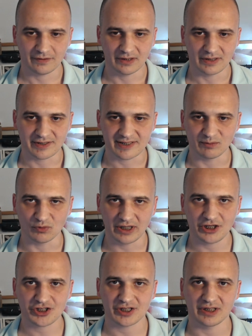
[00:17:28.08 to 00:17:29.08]

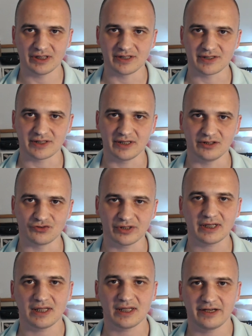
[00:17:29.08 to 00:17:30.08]
simulations and
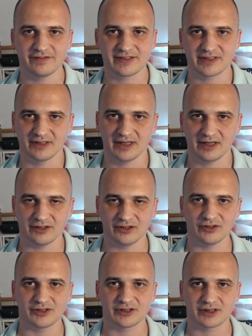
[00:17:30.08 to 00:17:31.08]
real life
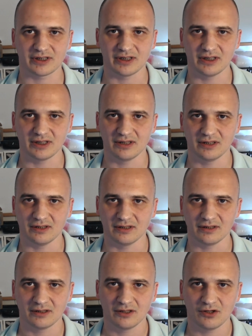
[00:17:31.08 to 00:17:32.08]
scenarios
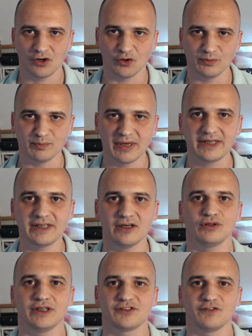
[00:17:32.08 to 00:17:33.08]
on many
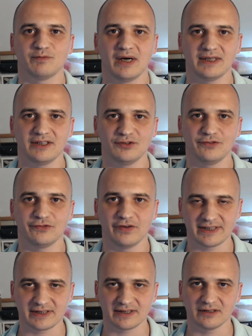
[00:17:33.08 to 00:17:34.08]
orders of magnitude
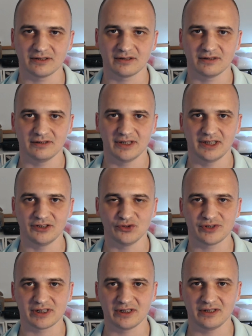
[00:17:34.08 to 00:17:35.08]
faster than
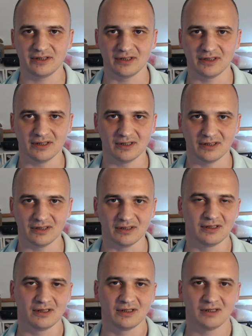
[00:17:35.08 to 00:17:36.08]
using
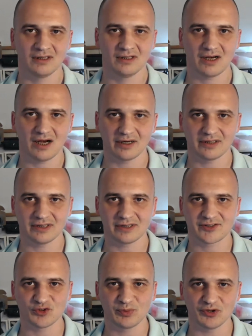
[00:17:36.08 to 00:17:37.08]
current
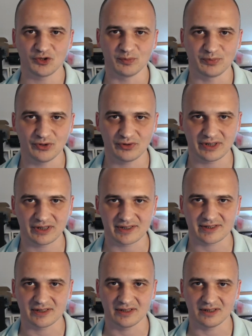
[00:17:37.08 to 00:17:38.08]

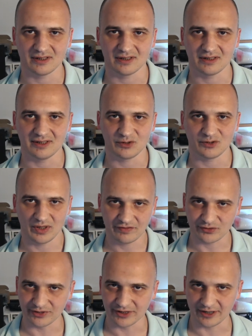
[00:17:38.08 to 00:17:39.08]
supercomputers that we have
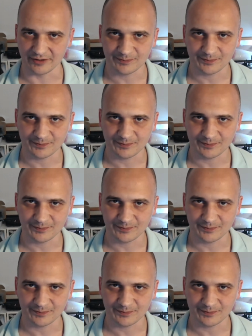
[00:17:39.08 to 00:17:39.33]
today.